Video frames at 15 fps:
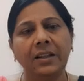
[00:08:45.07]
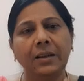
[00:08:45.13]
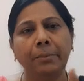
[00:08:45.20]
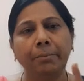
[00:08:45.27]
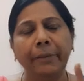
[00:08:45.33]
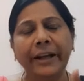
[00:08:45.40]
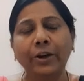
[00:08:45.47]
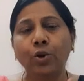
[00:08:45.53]

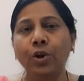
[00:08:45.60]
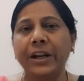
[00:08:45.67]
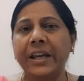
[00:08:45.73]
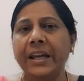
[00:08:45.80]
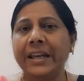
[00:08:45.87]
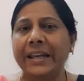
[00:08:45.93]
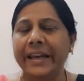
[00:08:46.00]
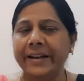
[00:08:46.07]

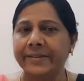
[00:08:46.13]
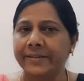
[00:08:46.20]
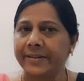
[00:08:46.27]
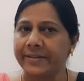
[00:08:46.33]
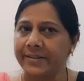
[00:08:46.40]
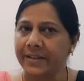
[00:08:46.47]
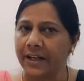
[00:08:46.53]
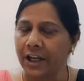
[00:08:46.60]
Mercury
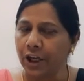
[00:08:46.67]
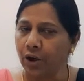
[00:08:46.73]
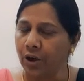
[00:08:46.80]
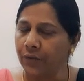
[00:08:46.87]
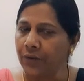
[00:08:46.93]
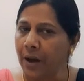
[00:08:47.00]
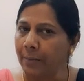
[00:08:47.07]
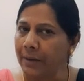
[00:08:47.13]
exists in liquid
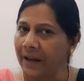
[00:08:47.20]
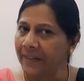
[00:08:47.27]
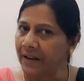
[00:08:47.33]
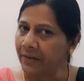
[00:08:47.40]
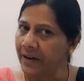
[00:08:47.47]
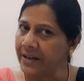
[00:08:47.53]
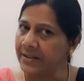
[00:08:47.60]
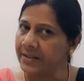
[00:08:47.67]
form,
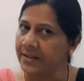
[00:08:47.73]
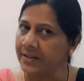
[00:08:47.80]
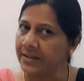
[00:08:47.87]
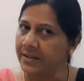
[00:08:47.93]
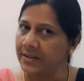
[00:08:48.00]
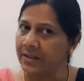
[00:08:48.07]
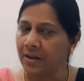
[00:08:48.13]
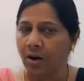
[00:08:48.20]
otherwise
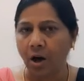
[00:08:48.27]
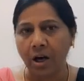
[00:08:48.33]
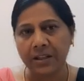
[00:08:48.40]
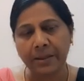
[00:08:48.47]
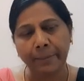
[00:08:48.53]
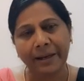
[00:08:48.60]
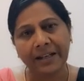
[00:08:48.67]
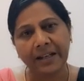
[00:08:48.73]
all
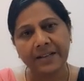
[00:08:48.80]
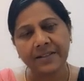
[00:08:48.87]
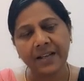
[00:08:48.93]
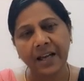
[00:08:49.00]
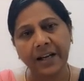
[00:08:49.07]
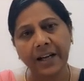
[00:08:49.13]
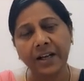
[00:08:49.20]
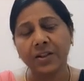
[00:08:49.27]
the metals
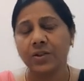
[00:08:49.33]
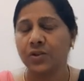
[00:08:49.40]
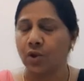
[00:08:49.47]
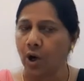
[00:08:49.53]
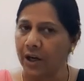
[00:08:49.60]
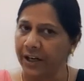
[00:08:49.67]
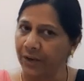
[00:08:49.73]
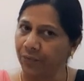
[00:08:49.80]
are in
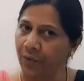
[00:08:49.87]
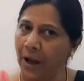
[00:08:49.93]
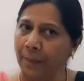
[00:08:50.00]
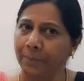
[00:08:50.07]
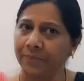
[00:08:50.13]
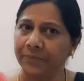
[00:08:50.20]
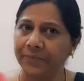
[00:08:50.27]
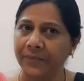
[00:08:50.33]
solid
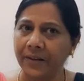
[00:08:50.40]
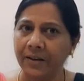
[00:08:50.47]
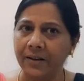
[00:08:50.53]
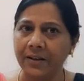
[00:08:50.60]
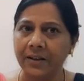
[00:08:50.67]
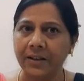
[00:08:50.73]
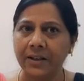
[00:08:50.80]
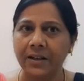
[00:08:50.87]
form.
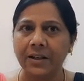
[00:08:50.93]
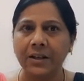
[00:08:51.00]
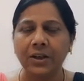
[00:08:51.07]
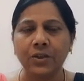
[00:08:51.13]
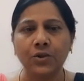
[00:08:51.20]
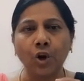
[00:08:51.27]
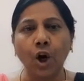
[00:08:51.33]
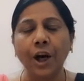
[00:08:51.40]

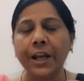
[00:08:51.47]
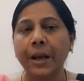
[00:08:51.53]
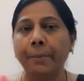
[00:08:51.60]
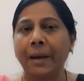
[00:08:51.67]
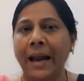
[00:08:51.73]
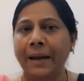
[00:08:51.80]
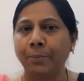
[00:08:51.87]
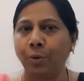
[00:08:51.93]
Sodium
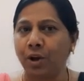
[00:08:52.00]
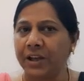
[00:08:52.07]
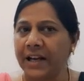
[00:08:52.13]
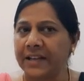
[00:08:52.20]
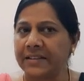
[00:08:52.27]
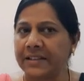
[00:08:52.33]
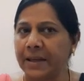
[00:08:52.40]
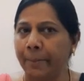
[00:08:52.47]
and
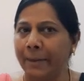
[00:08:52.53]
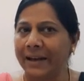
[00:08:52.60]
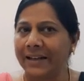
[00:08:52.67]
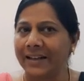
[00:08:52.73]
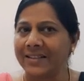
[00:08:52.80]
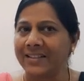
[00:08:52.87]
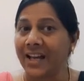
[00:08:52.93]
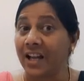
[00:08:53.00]
potassium
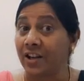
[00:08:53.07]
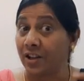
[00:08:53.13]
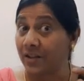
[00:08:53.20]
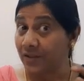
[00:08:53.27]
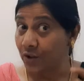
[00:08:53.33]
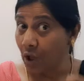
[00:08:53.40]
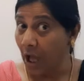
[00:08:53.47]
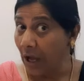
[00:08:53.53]
metals are
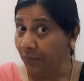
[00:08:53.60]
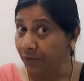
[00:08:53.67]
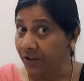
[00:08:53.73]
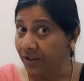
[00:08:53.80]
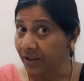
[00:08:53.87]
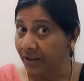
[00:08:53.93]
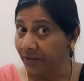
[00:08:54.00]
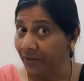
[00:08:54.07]
soft.
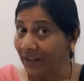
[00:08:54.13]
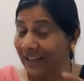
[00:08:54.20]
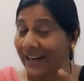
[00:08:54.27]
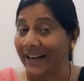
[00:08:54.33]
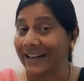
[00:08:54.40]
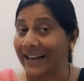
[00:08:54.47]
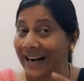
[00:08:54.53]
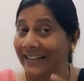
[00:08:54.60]
You
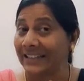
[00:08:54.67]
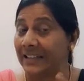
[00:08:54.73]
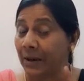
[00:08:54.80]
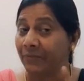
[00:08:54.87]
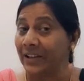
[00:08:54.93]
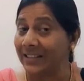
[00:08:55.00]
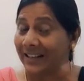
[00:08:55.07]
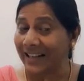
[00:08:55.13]
can cut
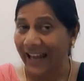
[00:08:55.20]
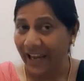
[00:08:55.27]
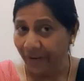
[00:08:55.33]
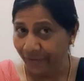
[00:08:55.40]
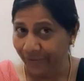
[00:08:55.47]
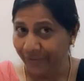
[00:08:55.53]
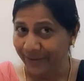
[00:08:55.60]
them with a knife.